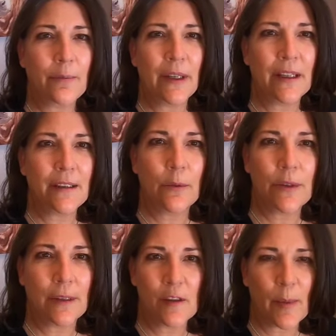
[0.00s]
because it
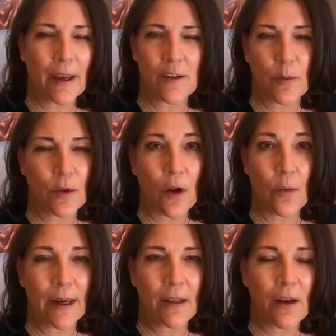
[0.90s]
was in spasms all
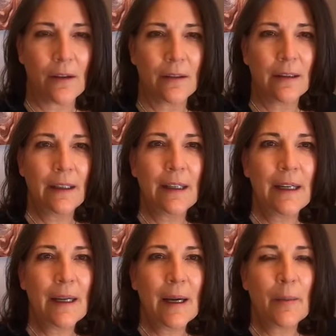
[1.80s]
week
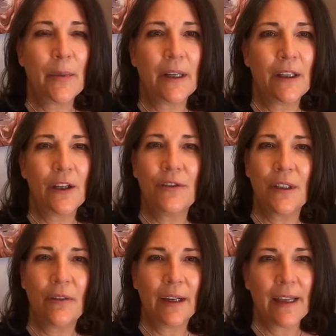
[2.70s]
long. But, you know,
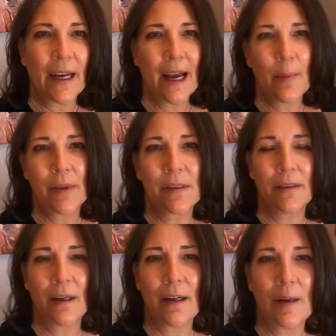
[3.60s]
stuff like that
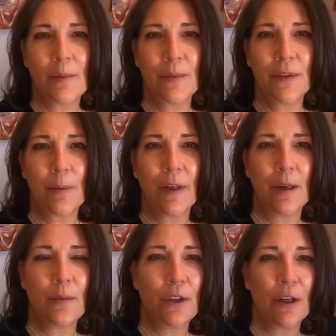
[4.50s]
happens.
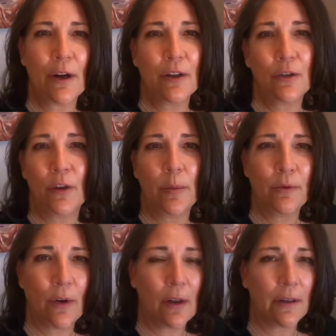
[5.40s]
Sometimes, you know, I could trip
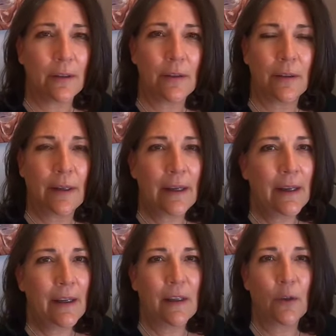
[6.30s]
and fall and
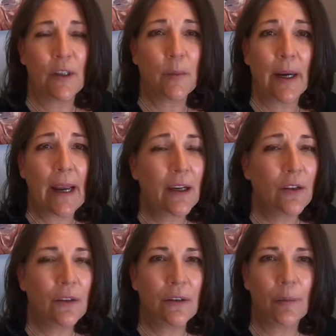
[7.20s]
twist my
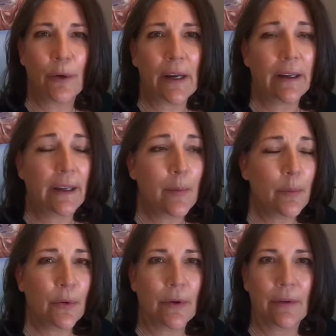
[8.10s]
ankle or break a hip
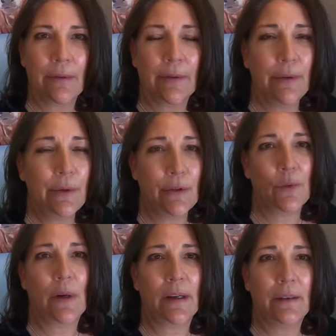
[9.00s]
or who knows
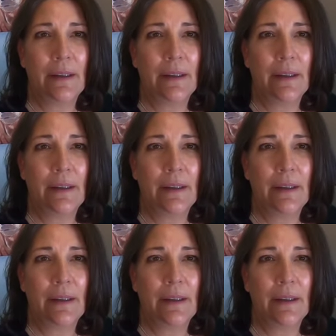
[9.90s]
what,